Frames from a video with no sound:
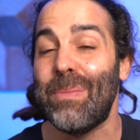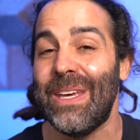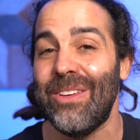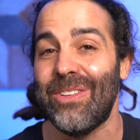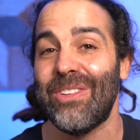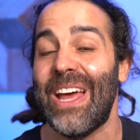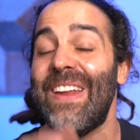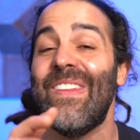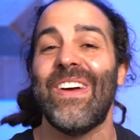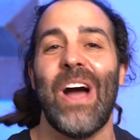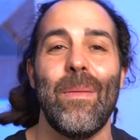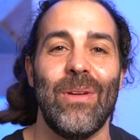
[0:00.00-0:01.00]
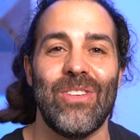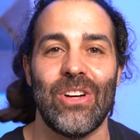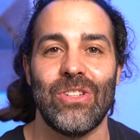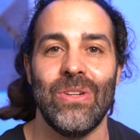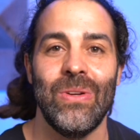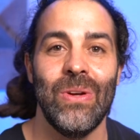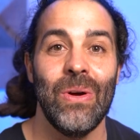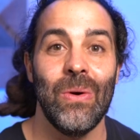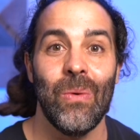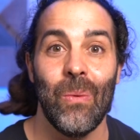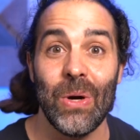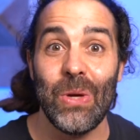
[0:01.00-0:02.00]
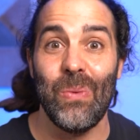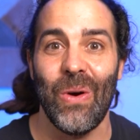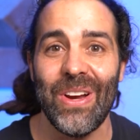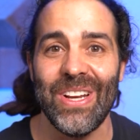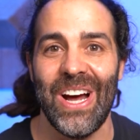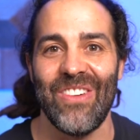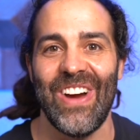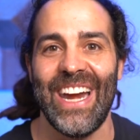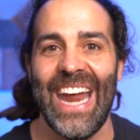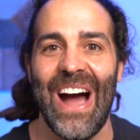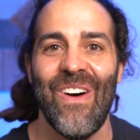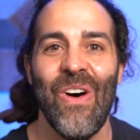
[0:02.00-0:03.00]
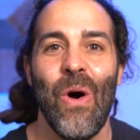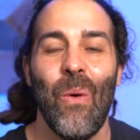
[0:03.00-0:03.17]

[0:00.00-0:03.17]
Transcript: pieces. And in the comment section, what are you working on right now?